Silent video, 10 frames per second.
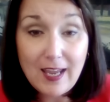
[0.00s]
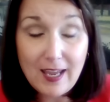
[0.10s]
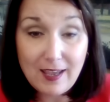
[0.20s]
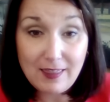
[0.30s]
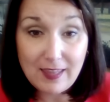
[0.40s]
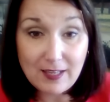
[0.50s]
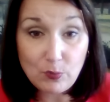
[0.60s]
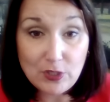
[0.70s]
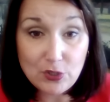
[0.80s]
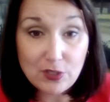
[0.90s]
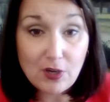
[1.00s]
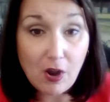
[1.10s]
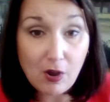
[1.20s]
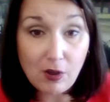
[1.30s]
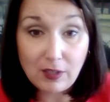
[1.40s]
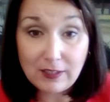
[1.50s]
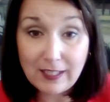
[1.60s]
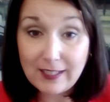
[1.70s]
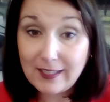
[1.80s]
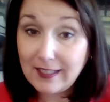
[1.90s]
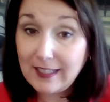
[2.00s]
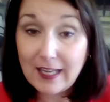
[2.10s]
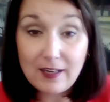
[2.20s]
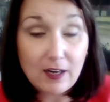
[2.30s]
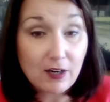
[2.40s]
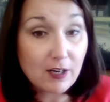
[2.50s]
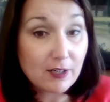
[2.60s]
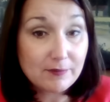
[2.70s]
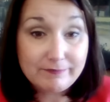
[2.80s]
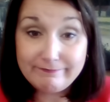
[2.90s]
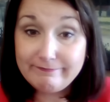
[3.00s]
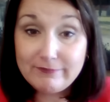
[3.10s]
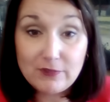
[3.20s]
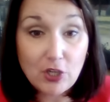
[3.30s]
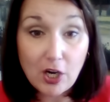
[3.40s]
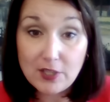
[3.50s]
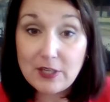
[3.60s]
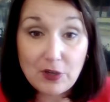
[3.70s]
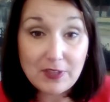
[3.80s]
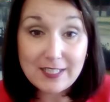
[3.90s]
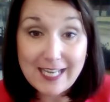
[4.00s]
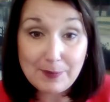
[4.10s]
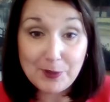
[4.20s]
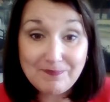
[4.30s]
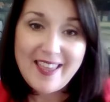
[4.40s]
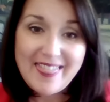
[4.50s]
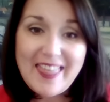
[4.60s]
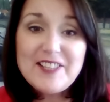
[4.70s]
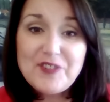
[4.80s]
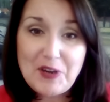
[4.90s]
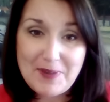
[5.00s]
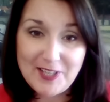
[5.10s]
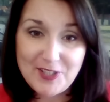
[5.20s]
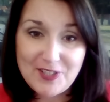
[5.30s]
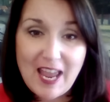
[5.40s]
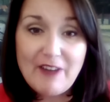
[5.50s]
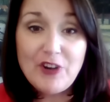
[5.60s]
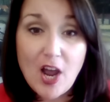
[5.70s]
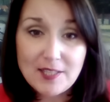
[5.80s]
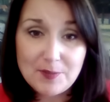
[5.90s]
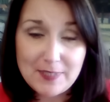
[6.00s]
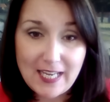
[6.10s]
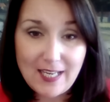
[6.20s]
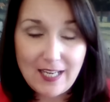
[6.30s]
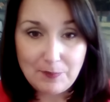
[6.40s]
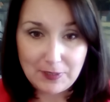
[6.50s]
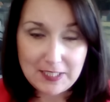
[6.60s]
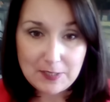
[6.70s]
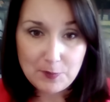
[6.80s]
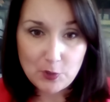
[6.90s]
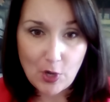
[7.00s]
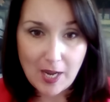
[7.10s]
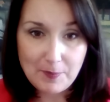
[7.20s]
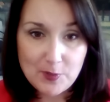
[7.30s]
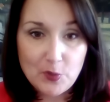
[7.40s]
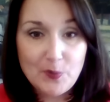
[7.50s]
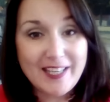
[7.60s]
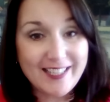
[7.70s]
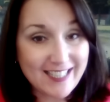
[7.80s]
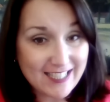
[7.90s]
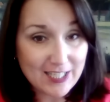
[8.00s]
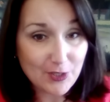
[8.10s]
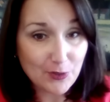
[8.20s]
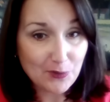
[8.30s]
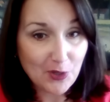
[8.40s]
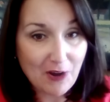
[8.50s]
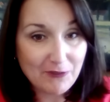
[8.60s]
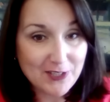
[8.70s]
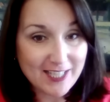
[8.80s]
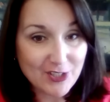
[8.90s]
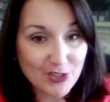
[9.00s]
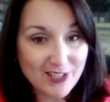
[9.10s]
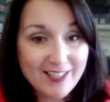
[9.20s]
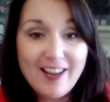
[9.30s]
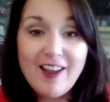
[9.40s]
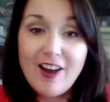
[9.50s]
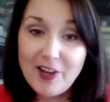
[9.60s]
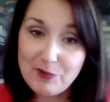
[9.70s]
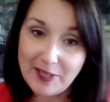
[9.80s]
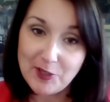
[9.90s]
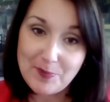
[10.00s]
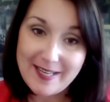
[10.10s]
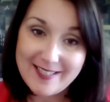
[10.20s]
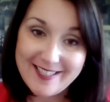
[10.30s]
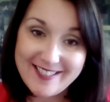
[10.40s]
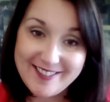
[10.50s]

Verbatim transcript: and that we should all uh, get our cards out on the table. Thanks very much. Have an awesome day and please subscribe so that we can continue the conversation on a regular basis.